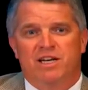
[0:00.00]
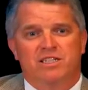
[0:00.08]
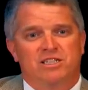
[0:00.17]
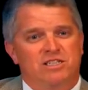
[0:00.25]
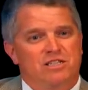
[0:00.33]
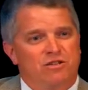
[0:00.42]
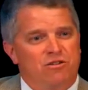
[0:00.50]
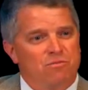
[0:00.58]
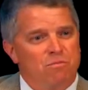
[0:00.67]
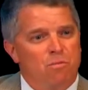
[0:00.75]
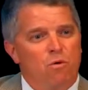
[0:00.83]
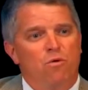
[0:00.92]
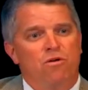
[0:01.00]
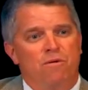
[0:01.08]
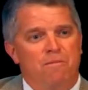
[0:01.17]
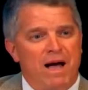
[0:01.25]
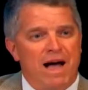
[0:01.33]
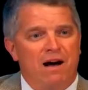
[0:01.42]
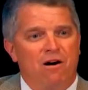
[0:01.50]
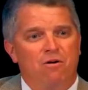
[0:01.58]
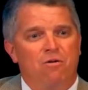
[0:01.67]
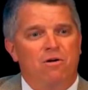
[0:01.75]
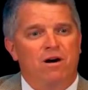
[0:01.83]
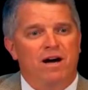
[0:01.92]
to just learn more
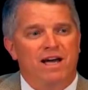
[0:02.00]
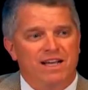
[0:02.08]
about